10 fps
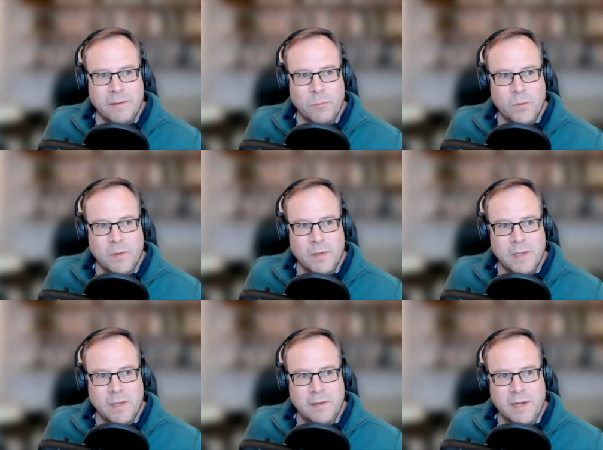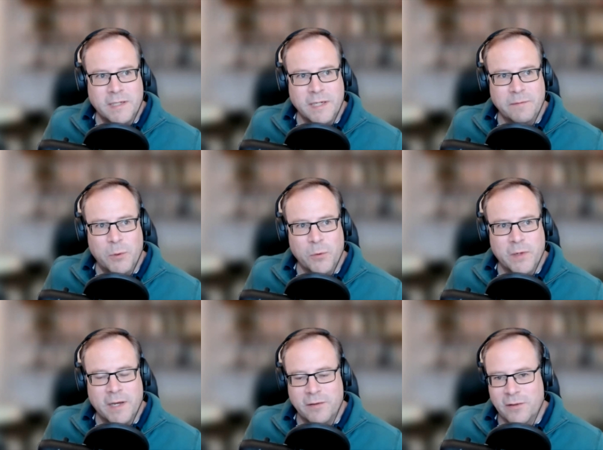Hitachi pulled out
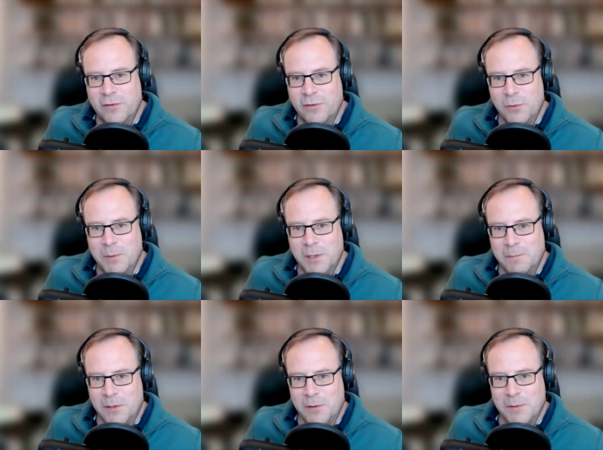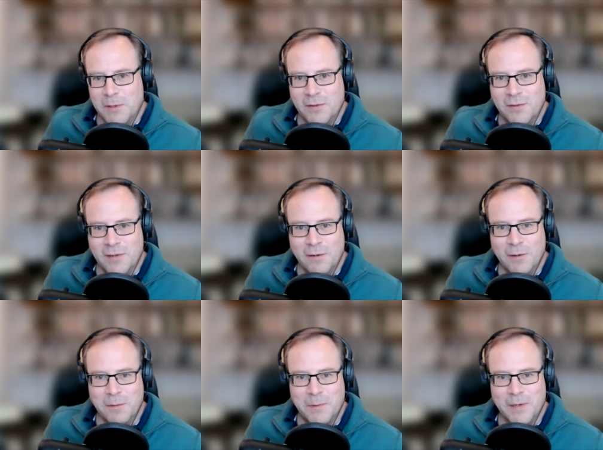of the supercomputer business in
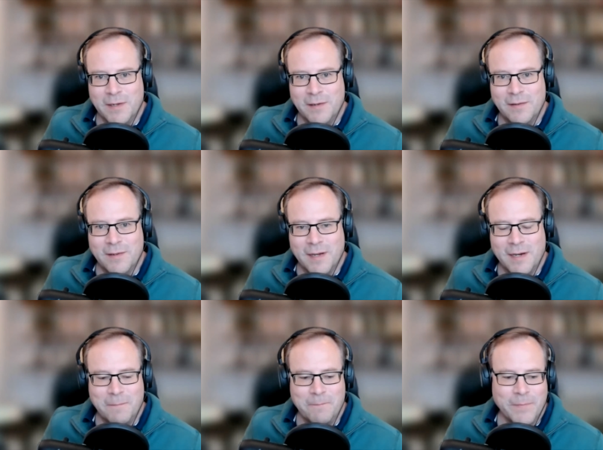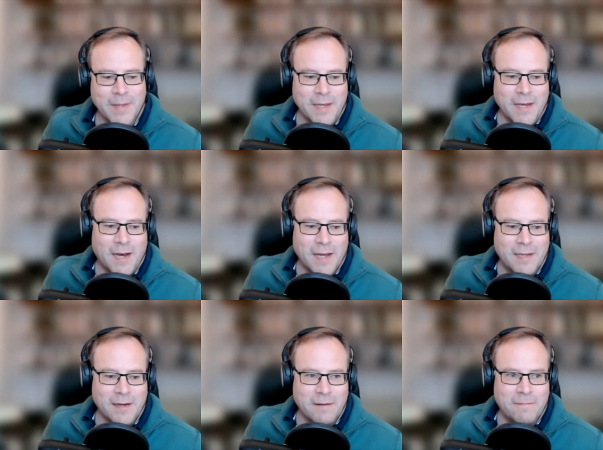Europe, and um, I
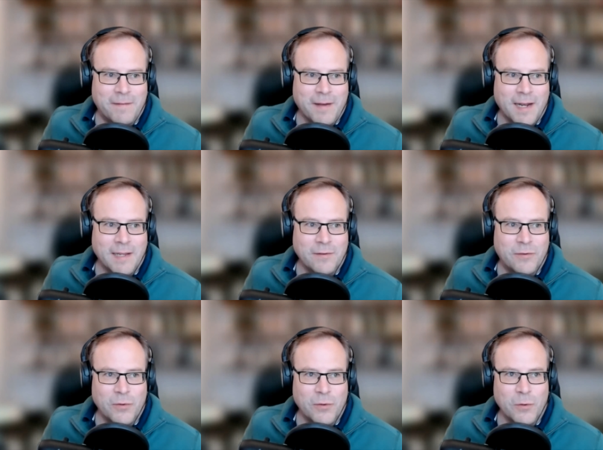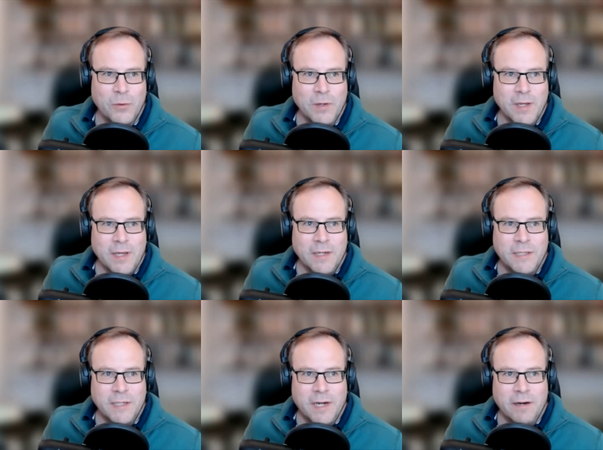kind of fell into
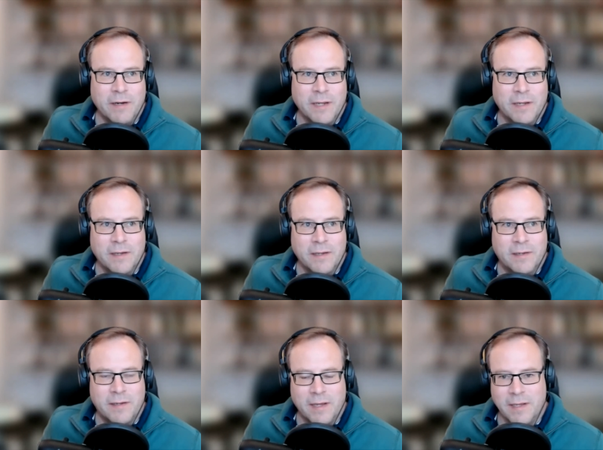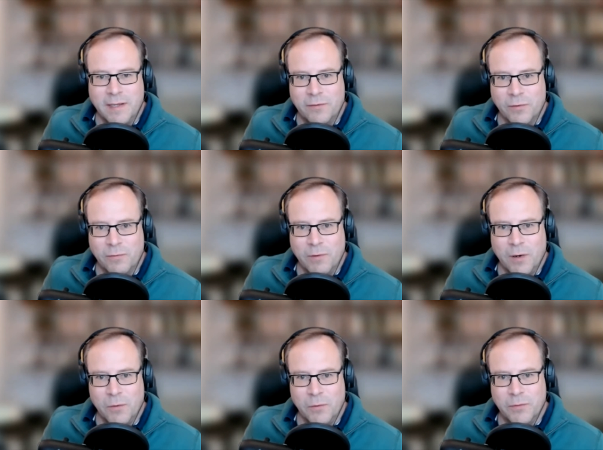generic techie sort of
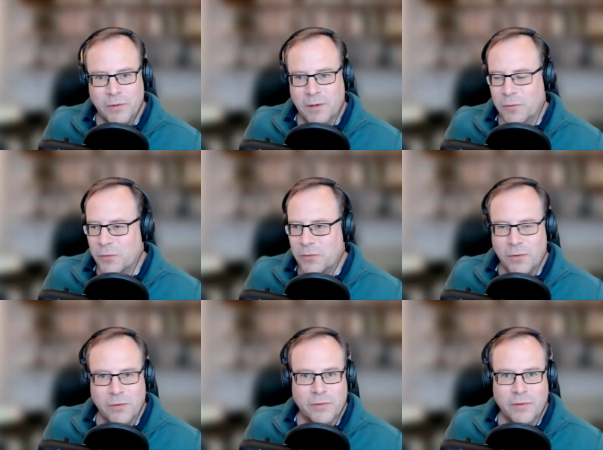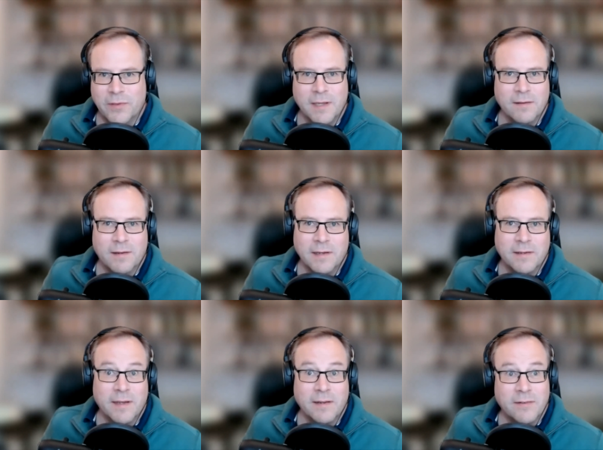role, doing all sorts of things like
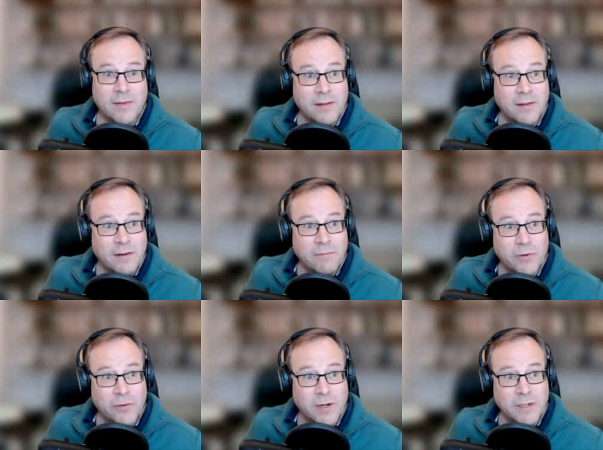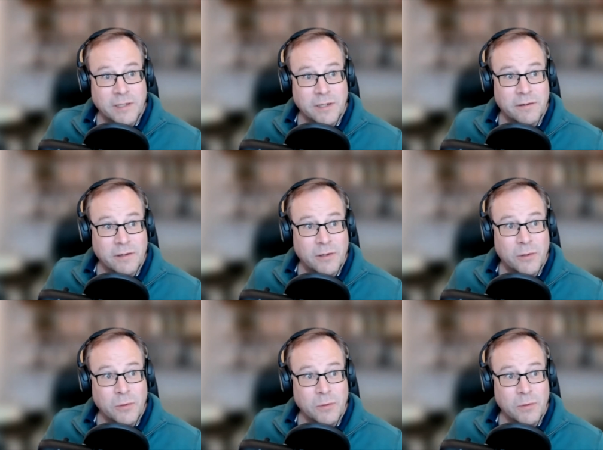data center infrastructure and
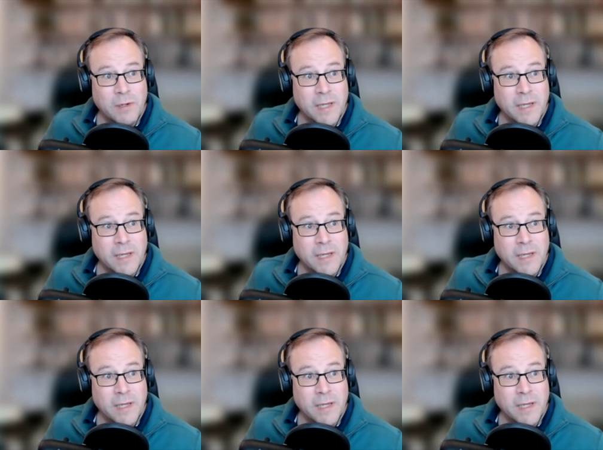cooling.